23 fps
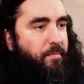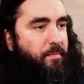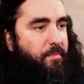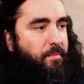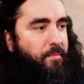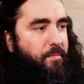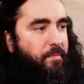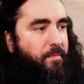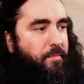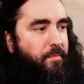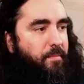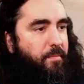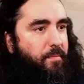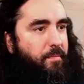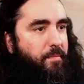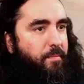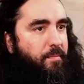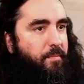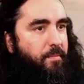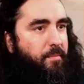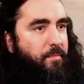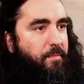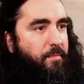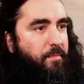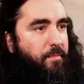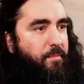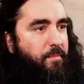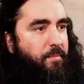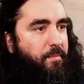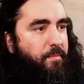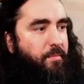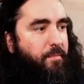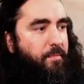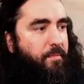
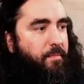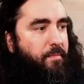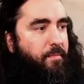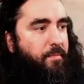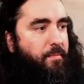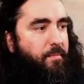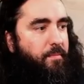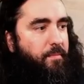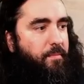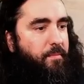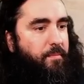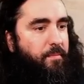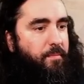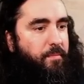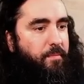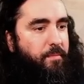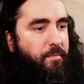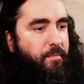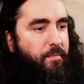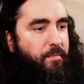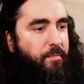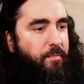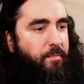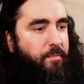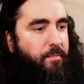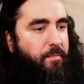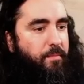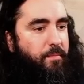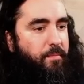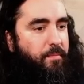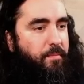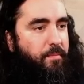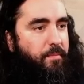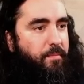
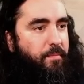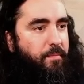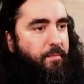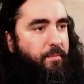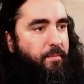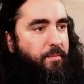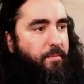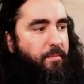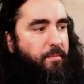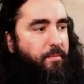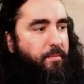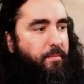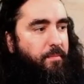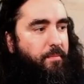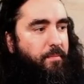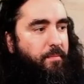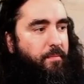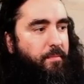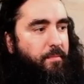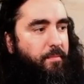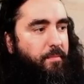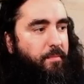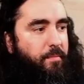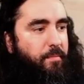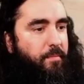Nothing is said.